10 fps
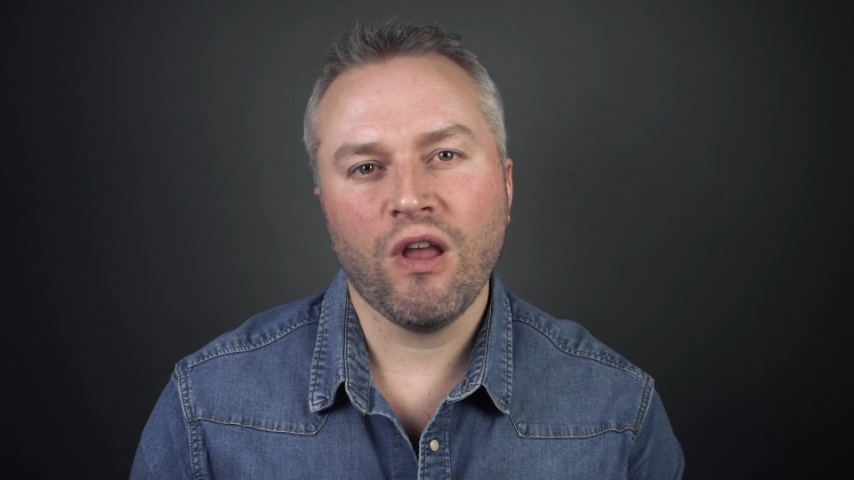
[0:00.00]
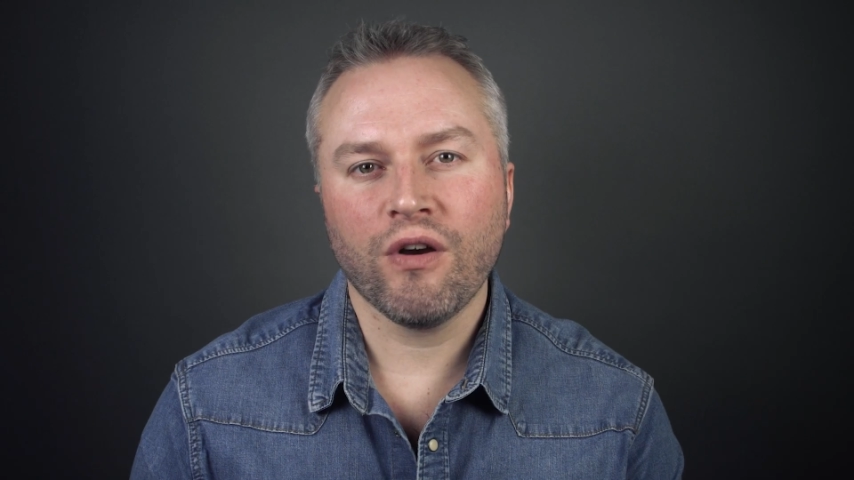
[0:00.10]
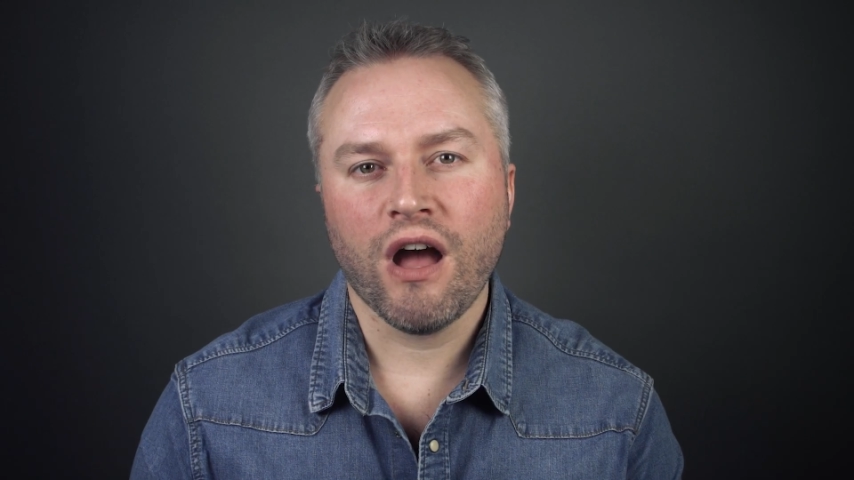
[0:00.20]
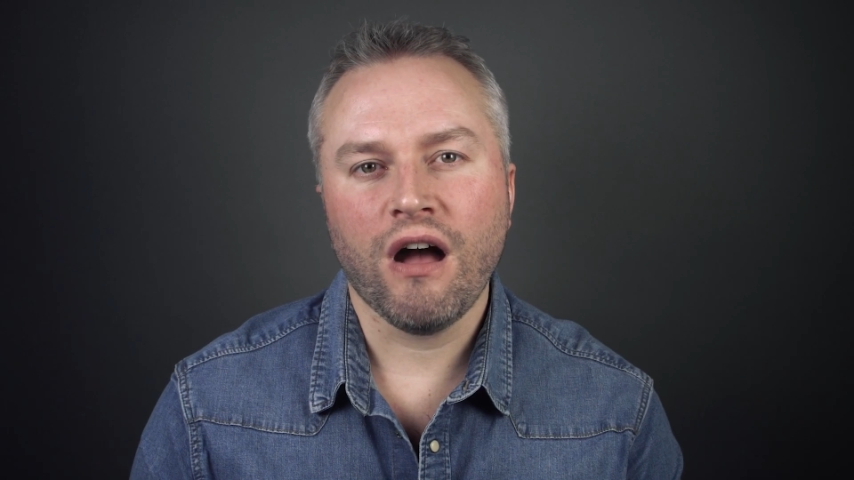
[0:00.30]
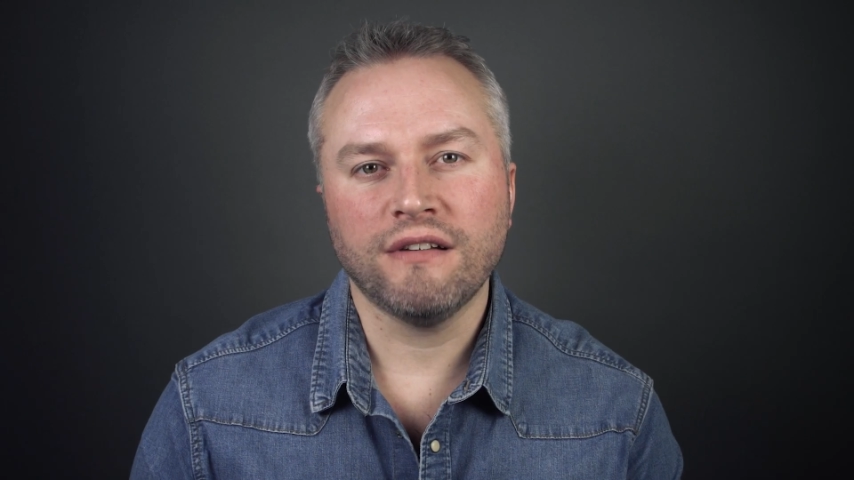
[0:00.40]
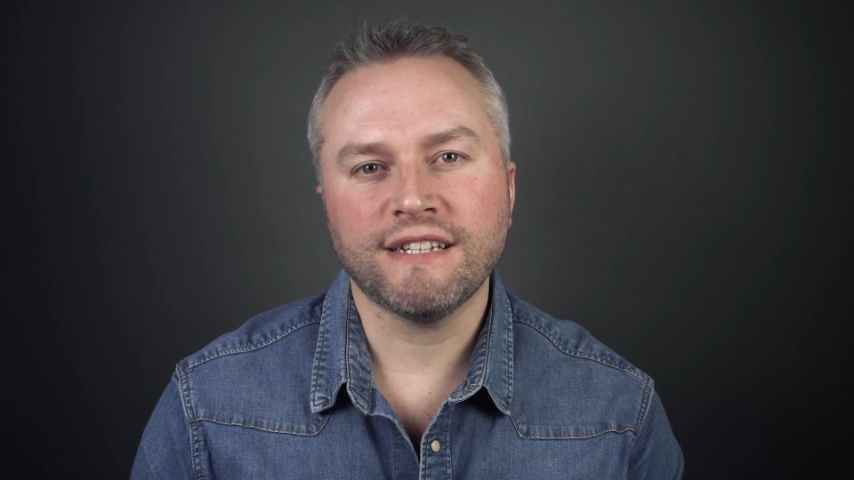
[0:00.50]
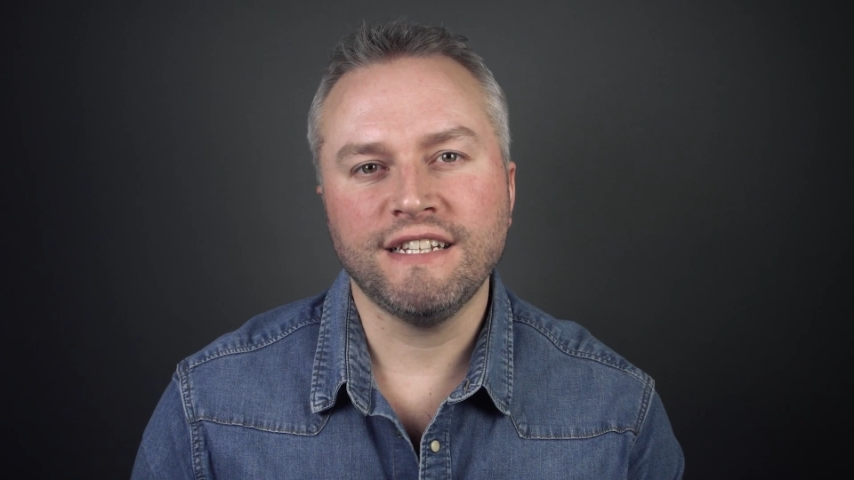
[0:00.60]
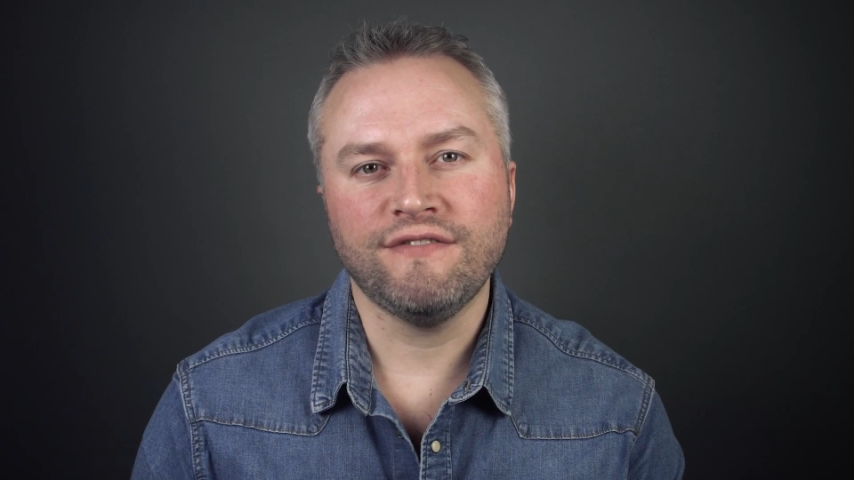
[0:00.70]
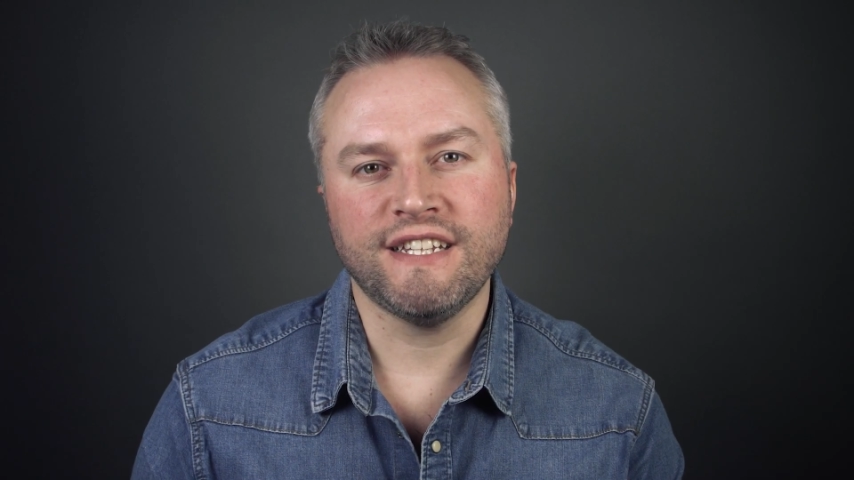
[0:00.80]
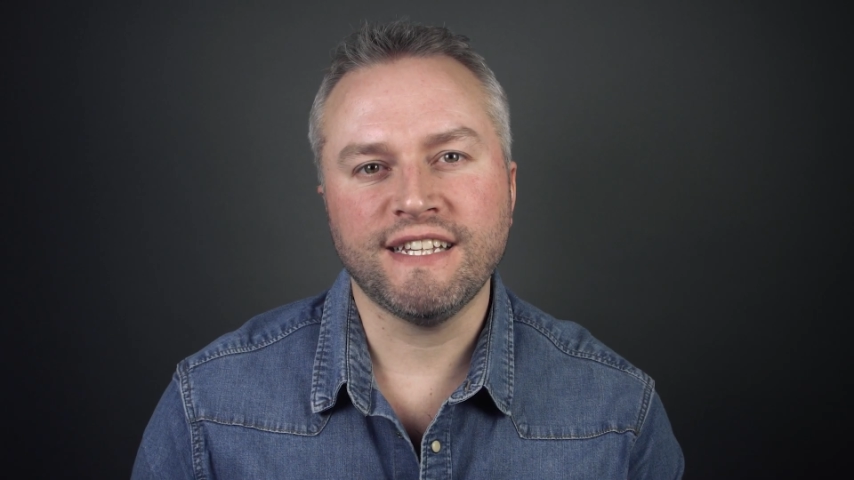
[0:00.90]
Lockhart
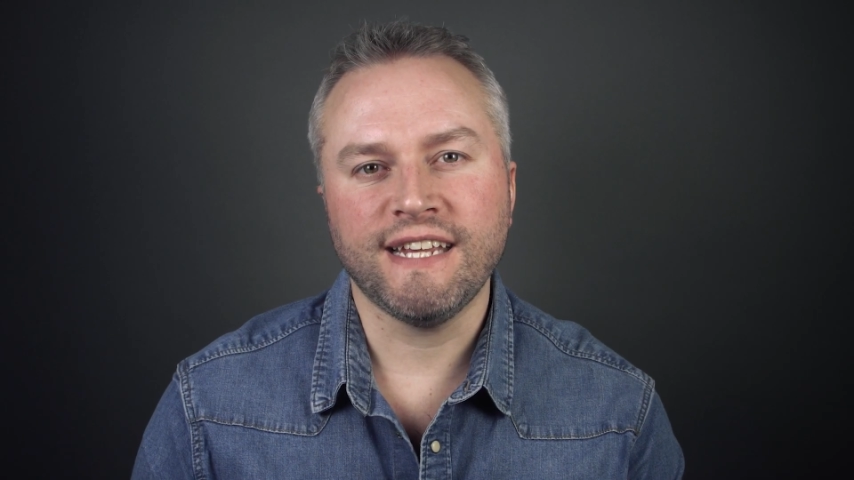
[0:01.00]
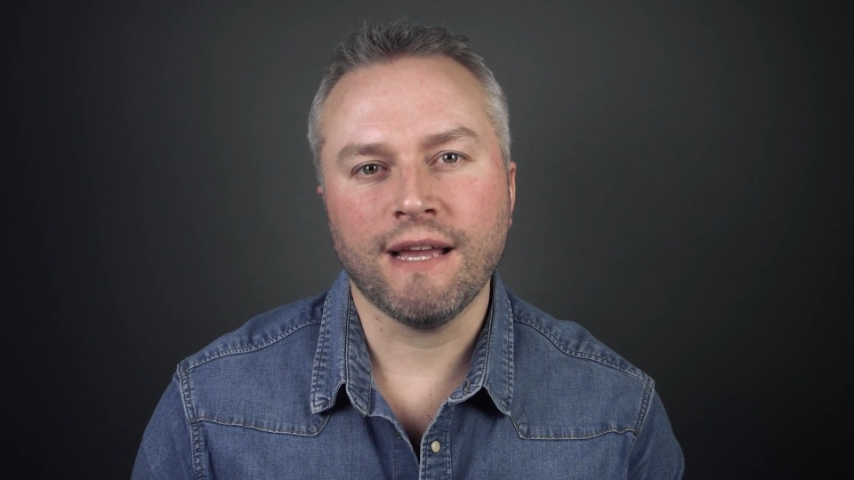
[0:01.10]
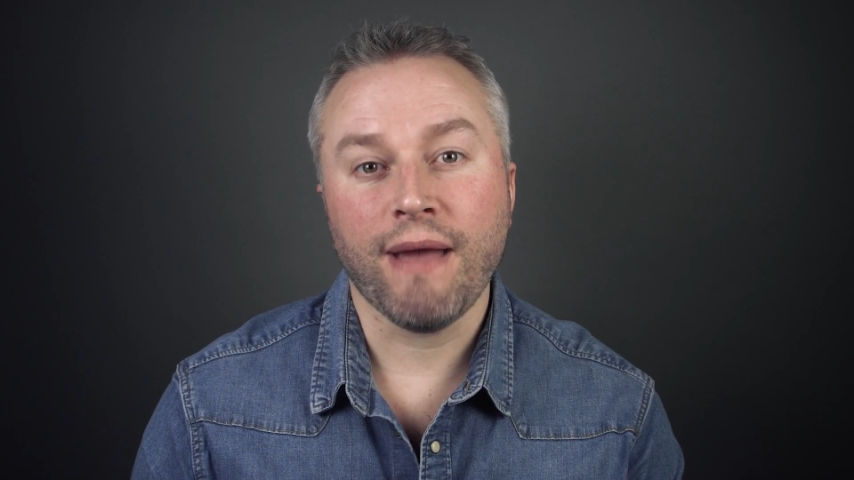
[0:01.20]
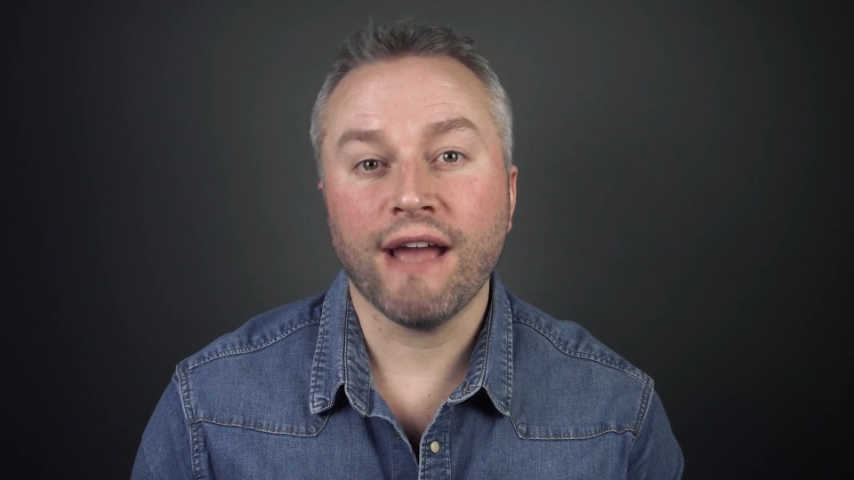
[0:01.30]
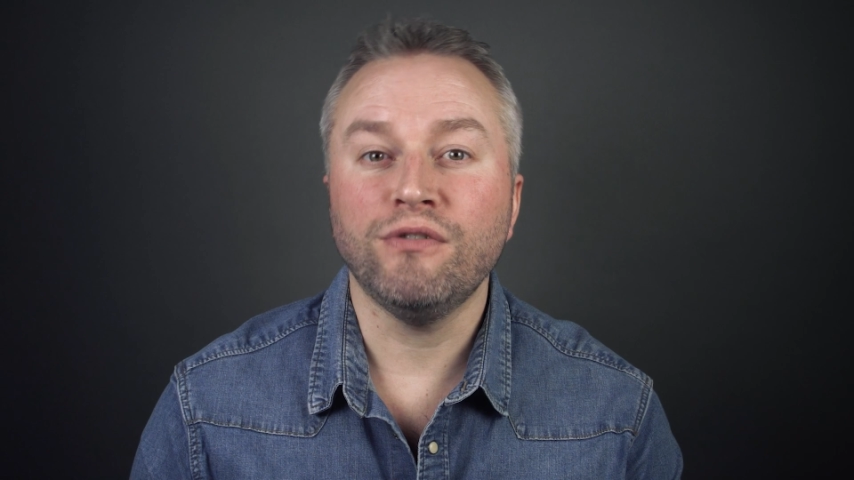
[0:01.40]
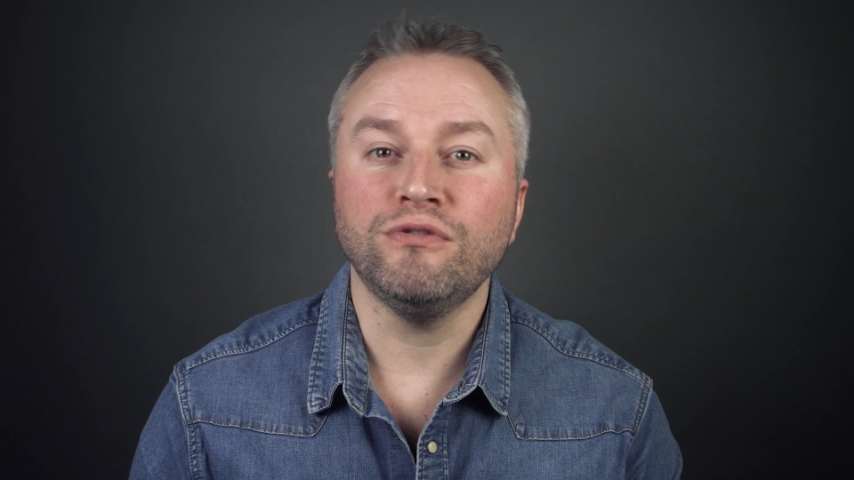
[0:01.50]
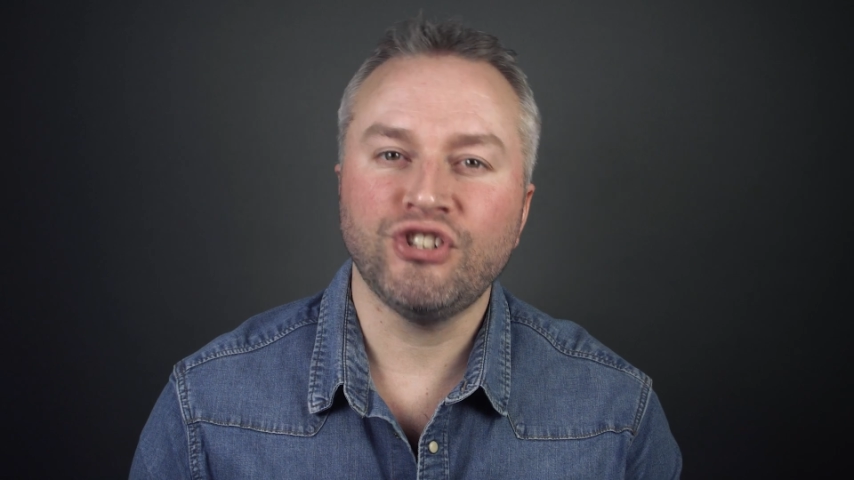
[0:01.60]
is visiting a man called